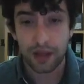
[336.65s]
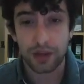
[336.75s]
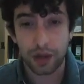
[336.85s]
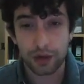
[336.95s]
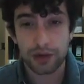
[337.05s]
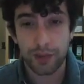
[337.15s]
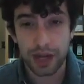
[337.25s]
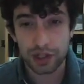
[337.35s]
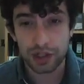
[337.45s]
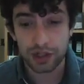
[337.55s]
they also
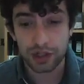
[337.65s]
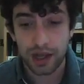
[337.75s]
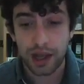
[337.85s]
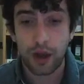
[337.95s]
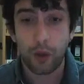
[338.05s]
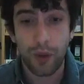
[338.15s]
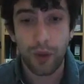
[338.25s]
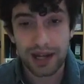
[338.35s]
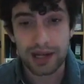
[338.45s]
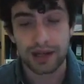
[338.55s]
mention
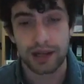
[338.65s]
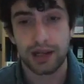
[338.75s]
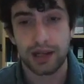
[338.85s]
when